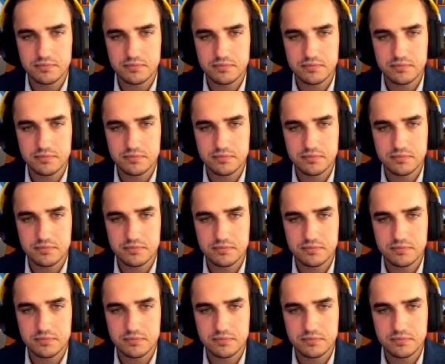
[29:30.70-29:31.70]

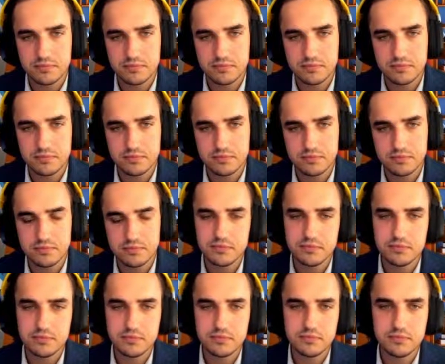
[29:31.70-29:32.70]

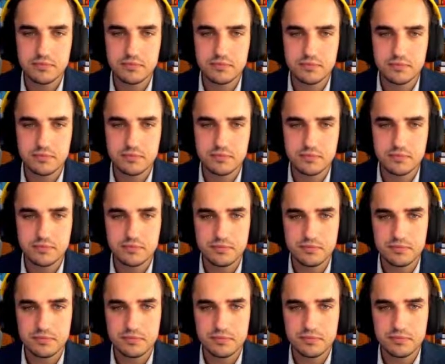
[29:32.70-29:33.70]

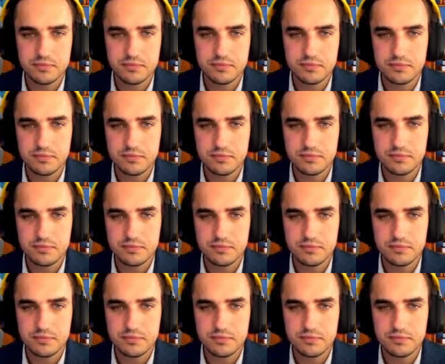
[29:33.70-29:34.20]
This person isn't speaking.